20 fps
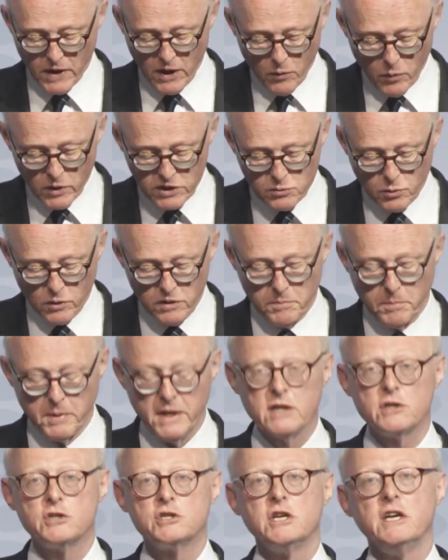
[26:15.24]
which would be
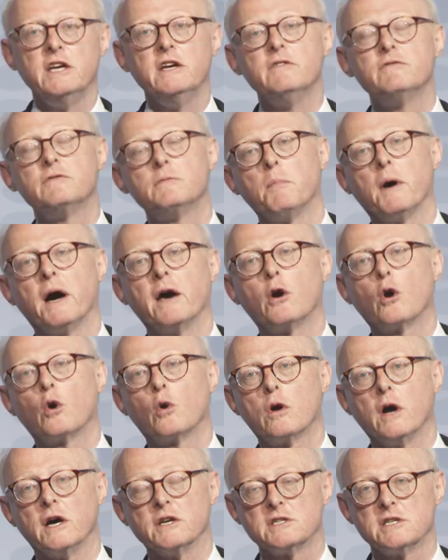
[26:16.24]
achieved by
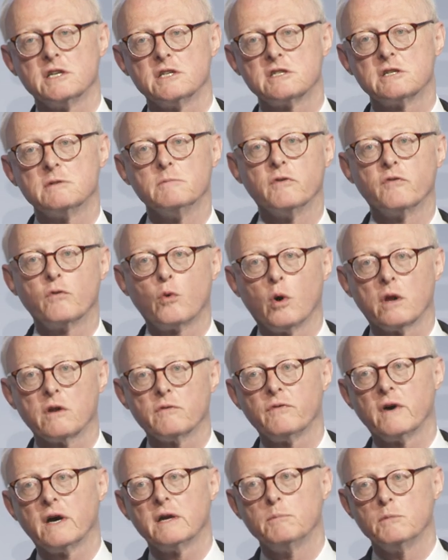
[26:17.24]
a system of
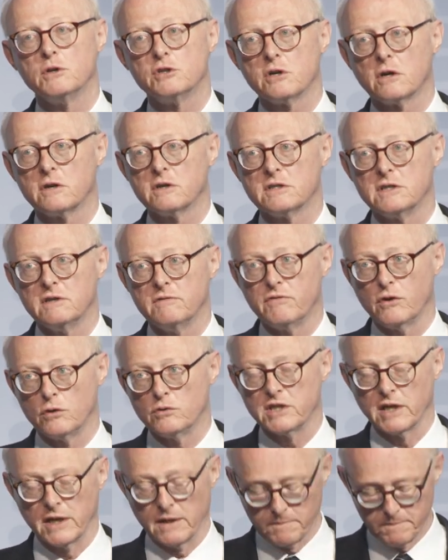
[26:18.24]
qualified majority
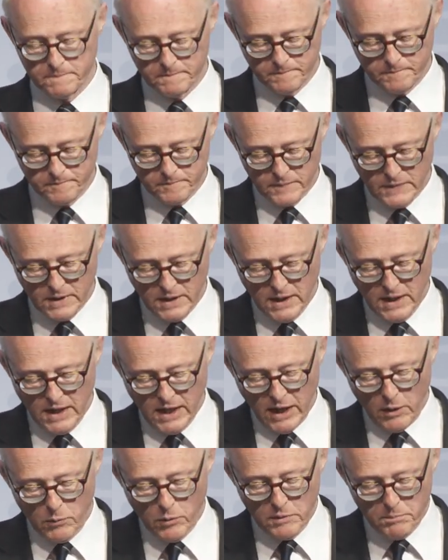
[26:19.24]
voting.
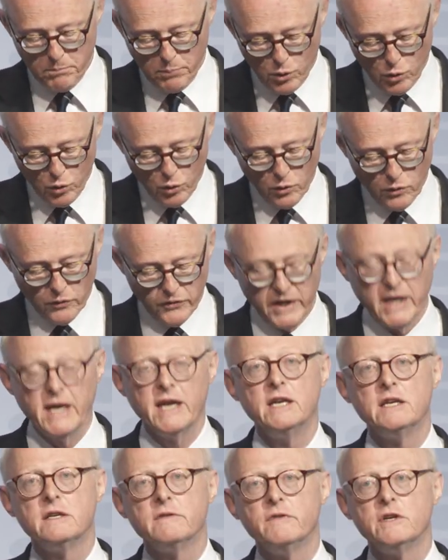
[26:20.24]
It would pool the
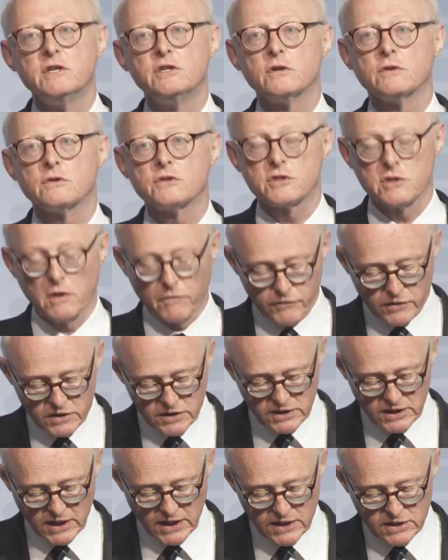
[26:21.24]
individual
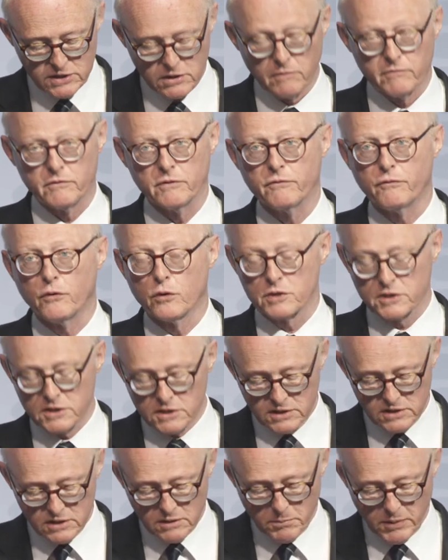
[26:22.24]
sovereignties of the
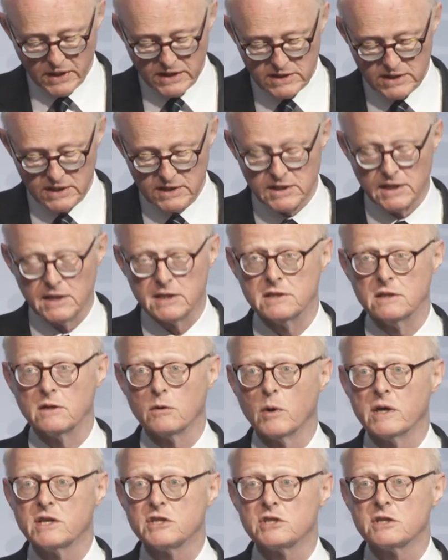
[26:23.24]
forces in the PCCs in
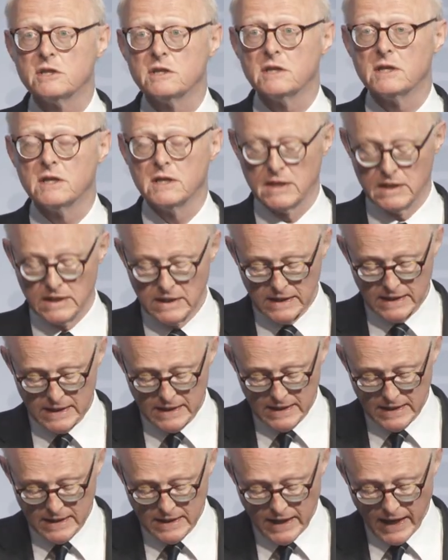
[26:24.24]
question
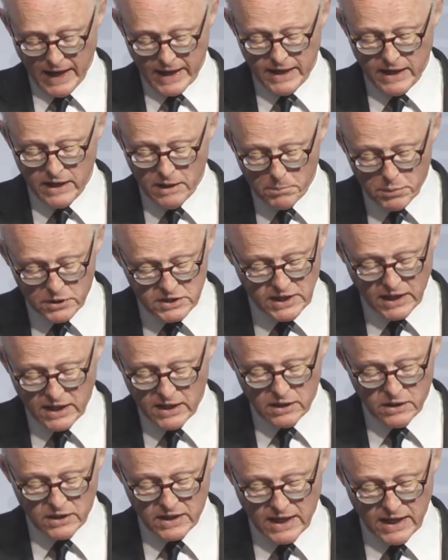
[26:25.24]
and in a
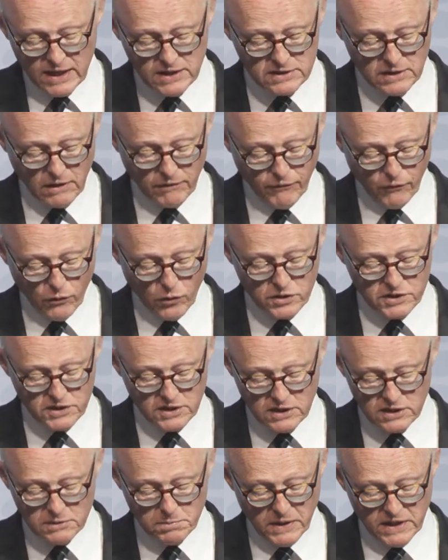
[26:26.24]
particular case, a force in
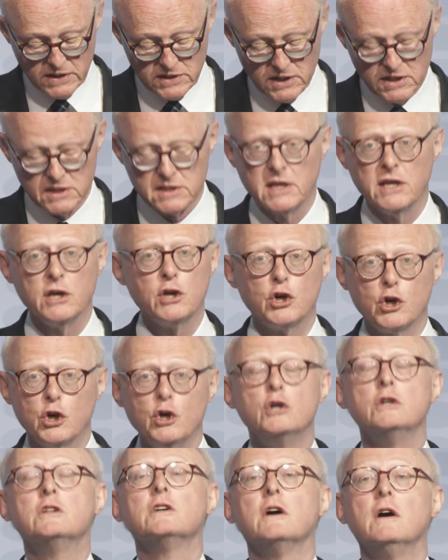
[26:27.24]
its PCC
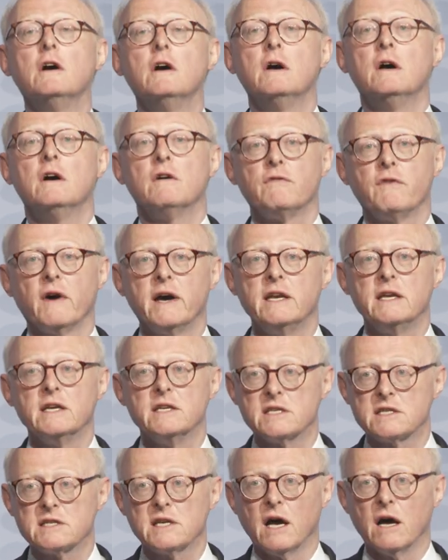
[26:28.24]
could find
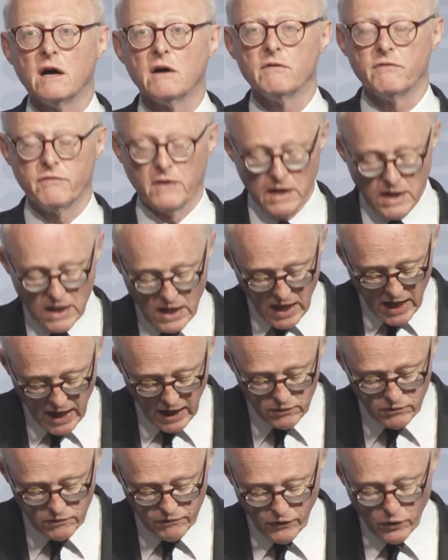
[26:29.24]
itself
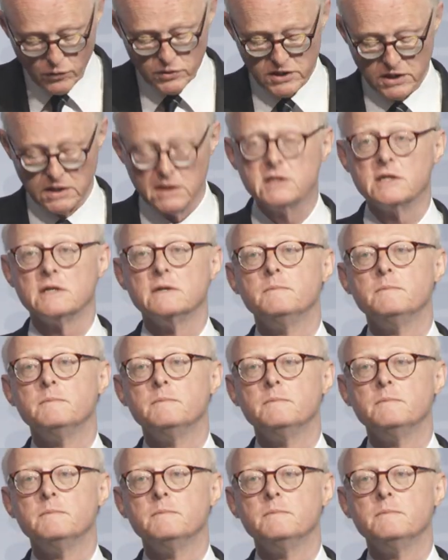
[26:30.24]
outvoted